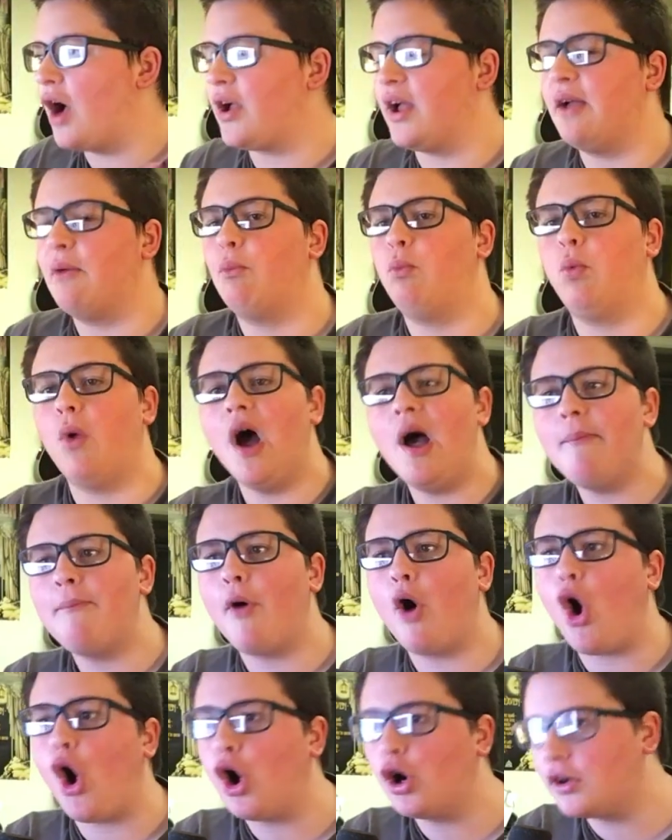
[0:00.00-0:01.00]
Okay, what
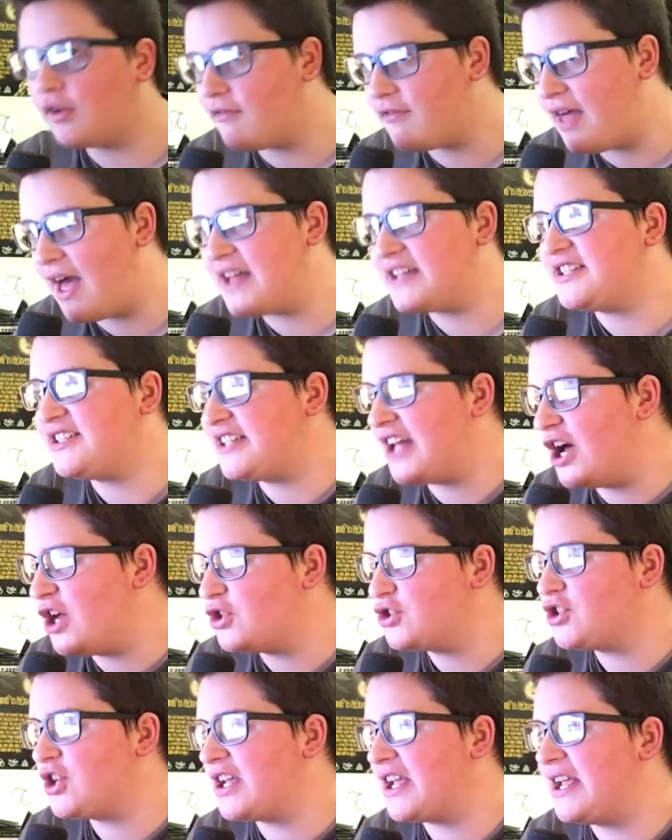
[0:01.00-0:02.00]
part of that
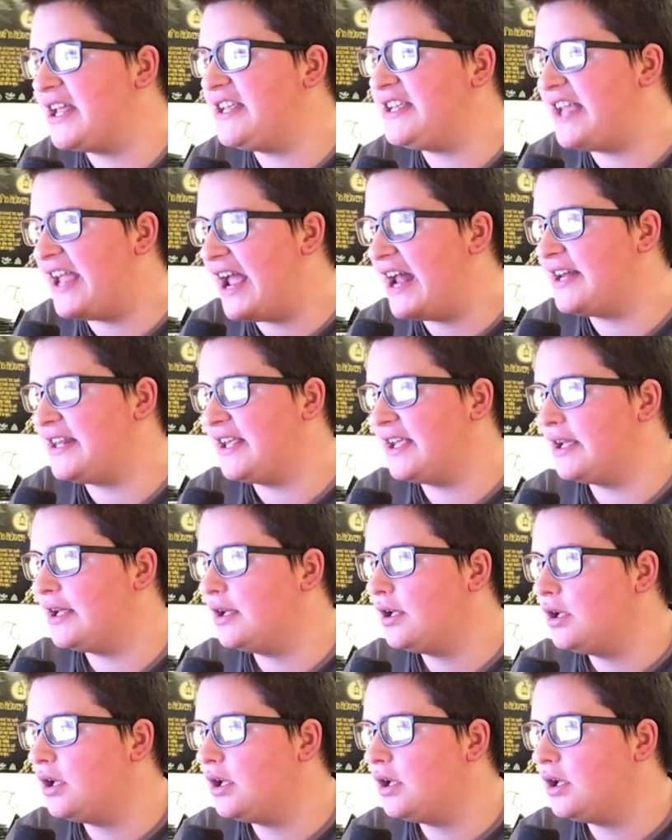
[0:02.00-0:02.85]
sounds like Yanny?